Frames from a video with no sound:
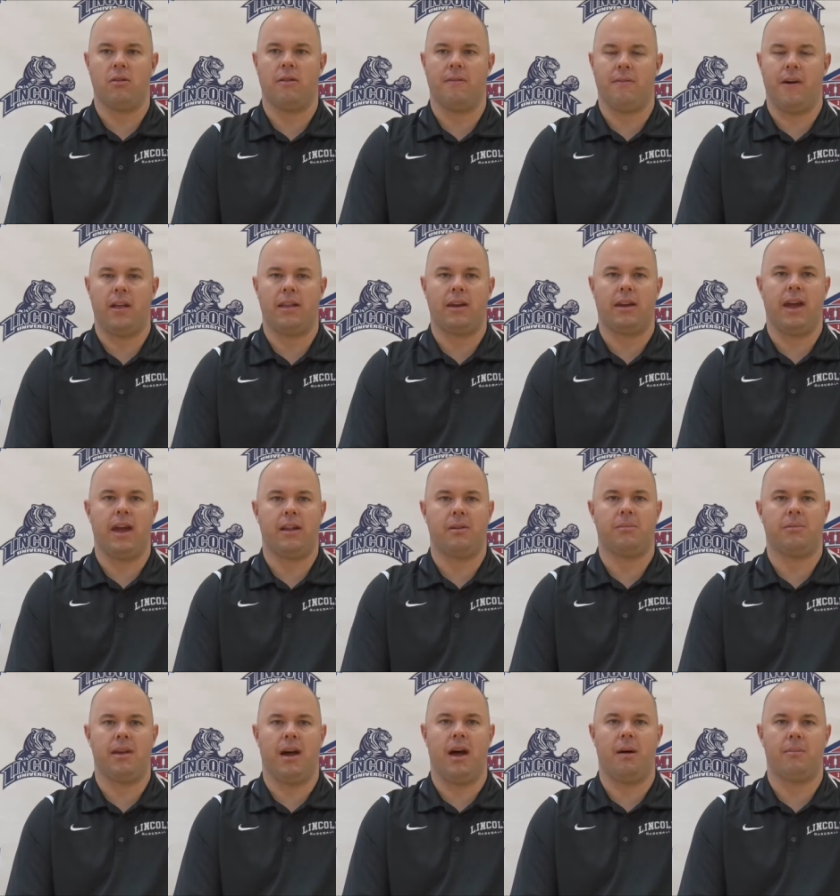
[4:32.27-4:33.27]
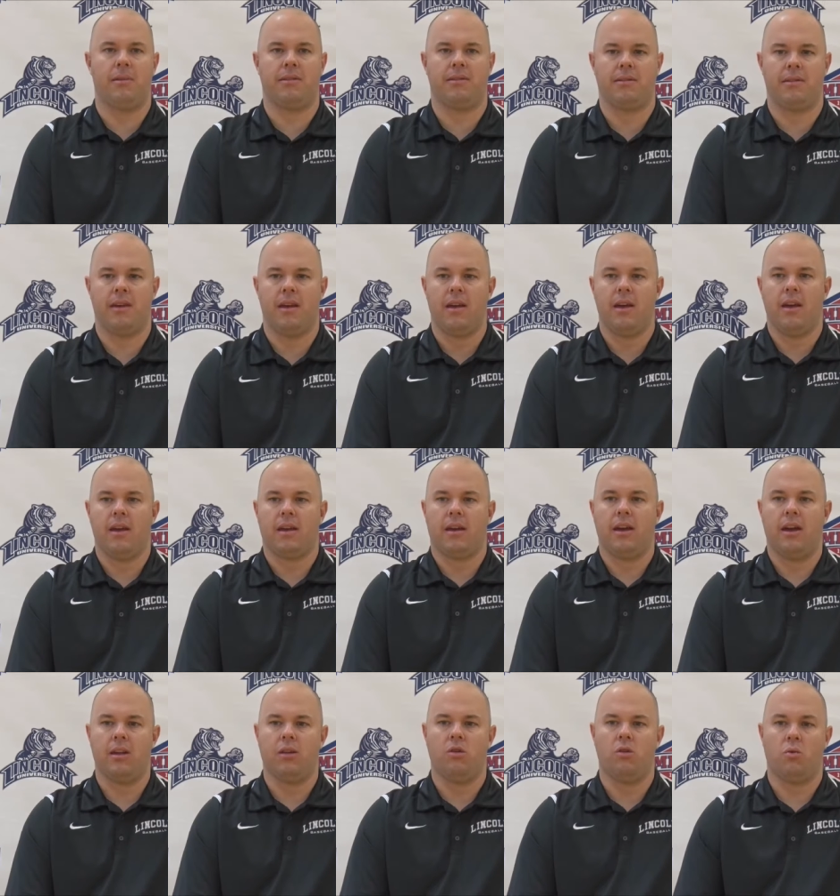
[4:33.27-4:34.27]
And then finally, Caleb Thomas,
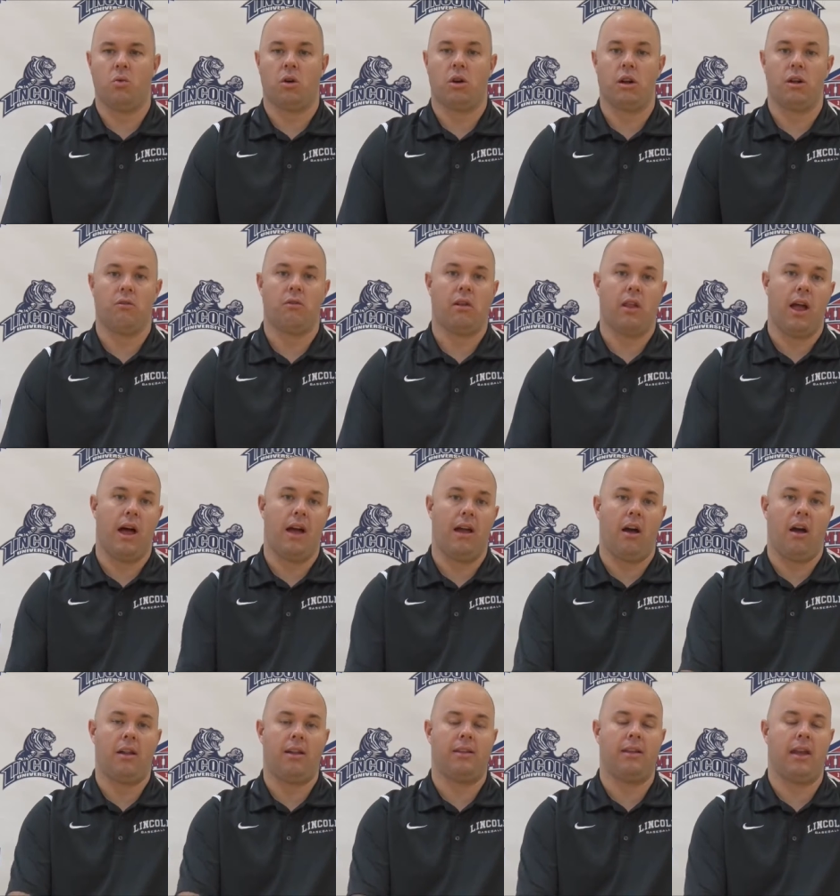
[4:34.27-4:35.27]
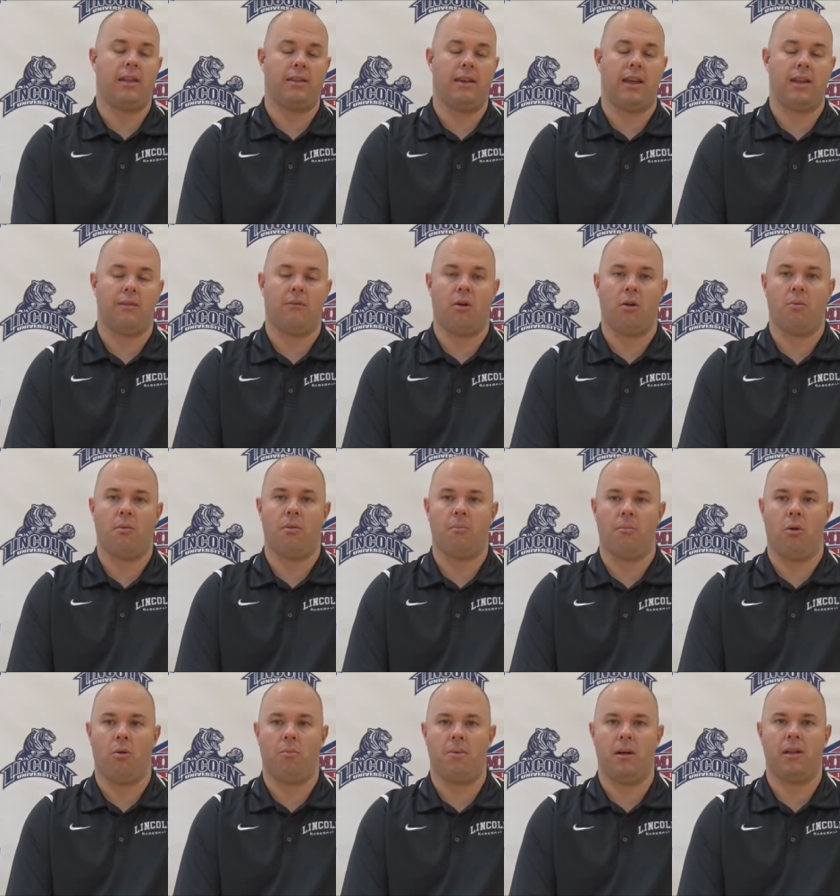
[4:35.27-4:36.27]
kid who we're going to rely on at the end of our
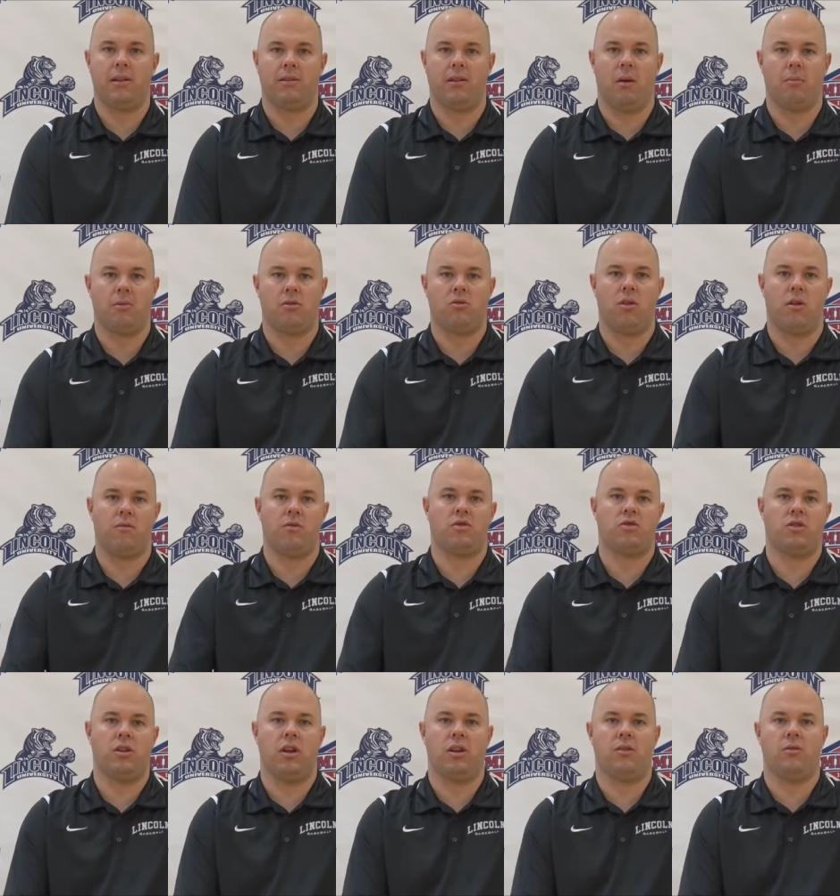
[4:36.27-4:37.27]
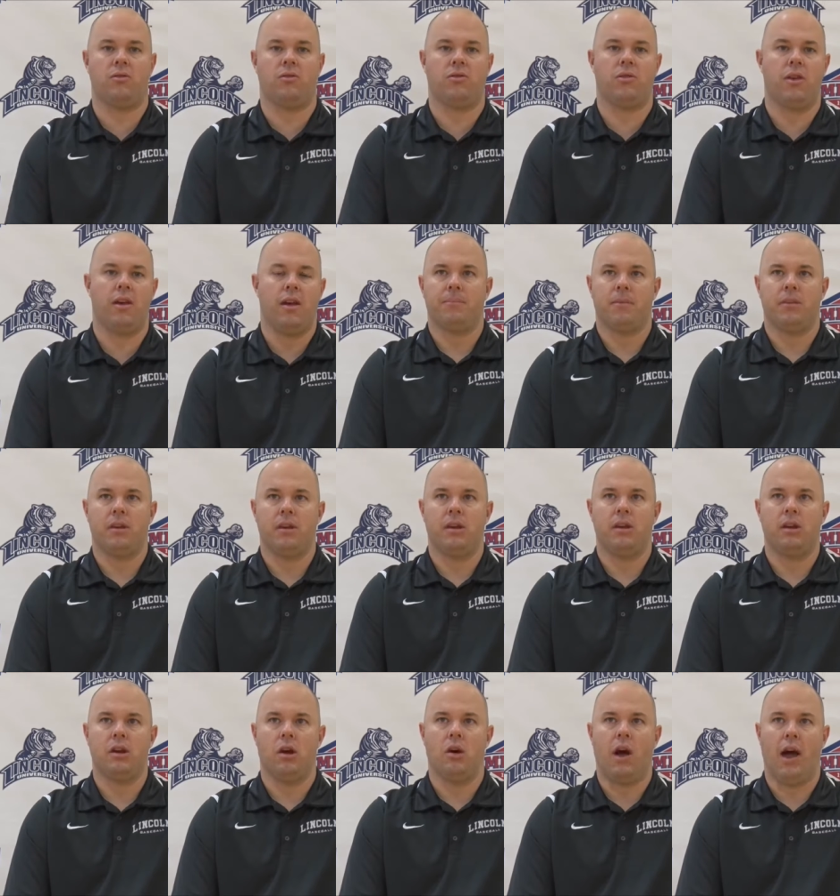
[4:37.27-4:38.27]
bullpens along with Trevor Schneiders,
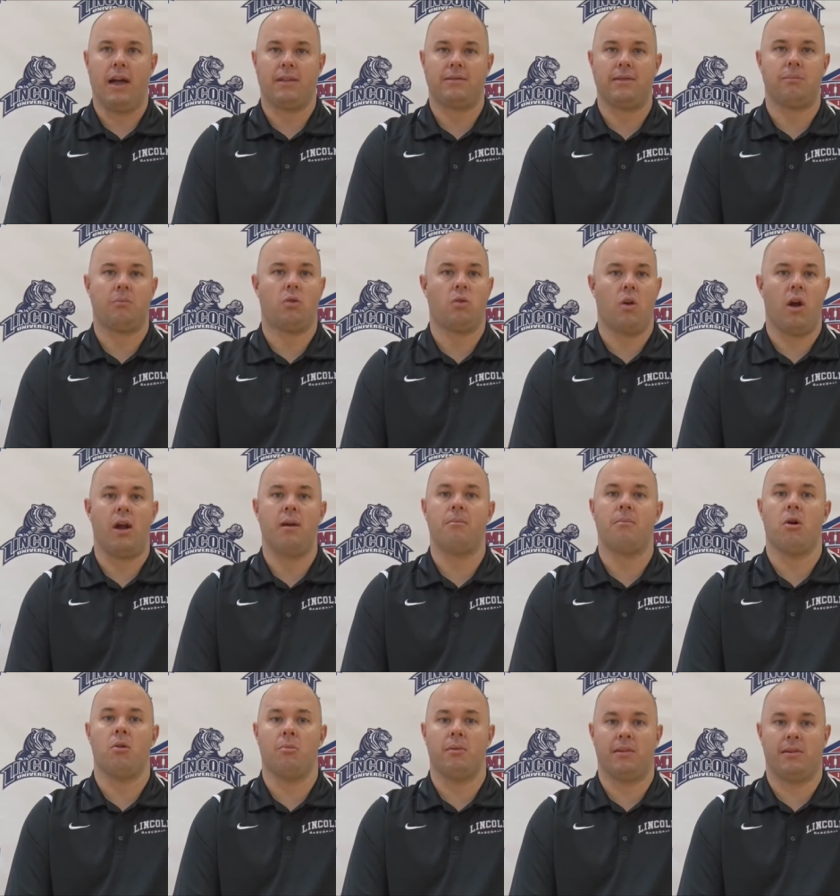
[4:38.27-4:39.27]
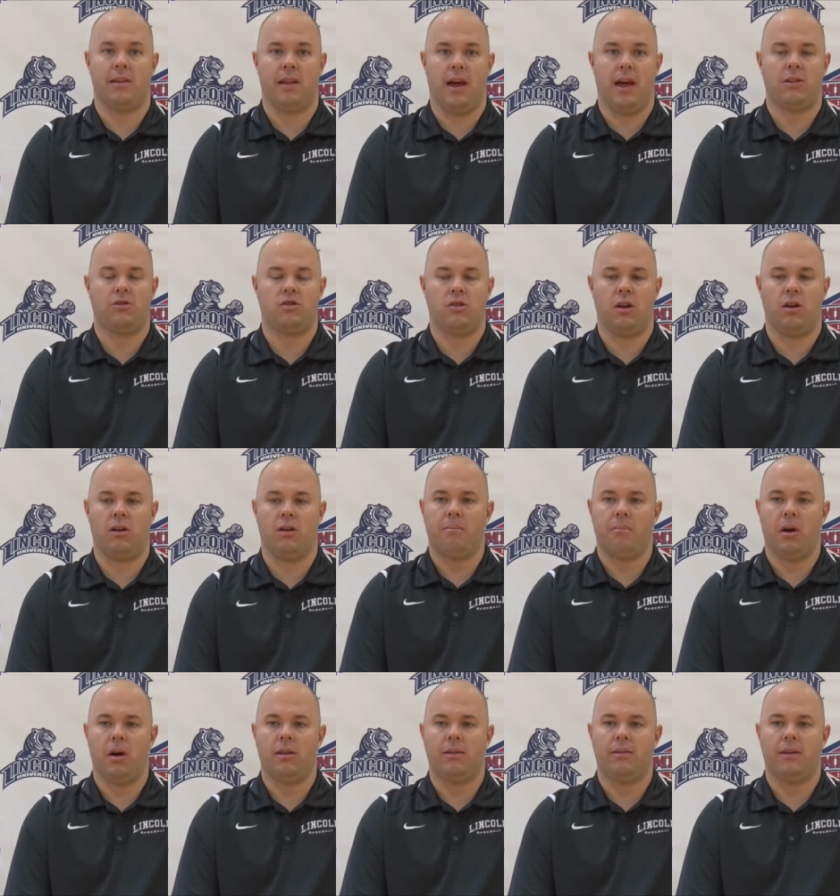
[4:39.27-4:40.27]
you know, had some great moments last year.
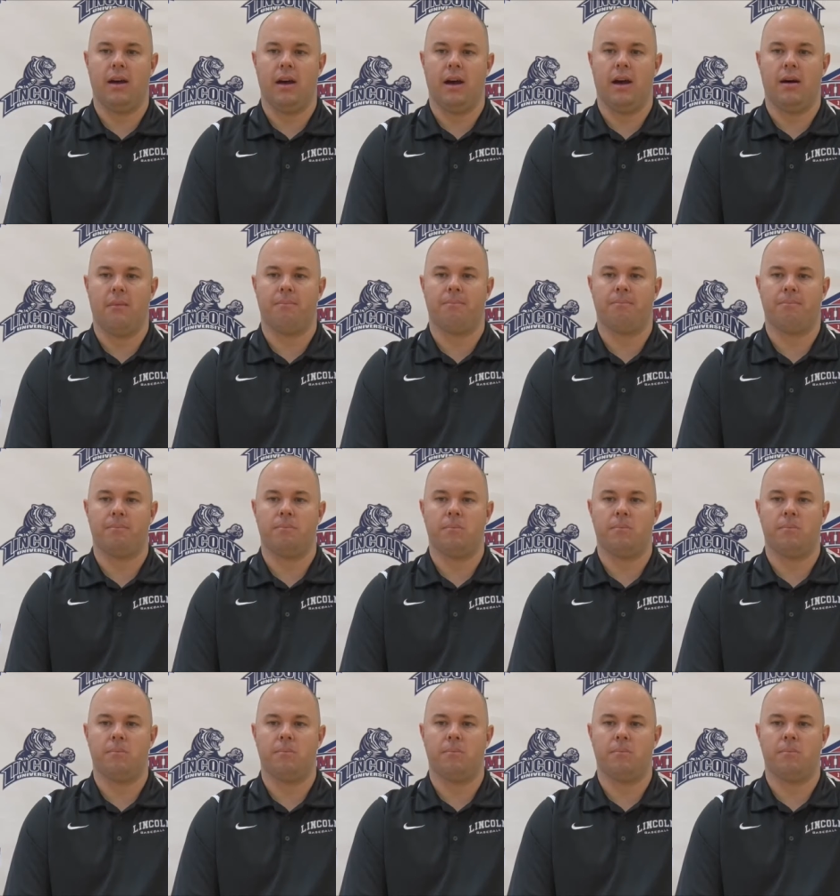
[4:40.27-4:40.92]
But, um,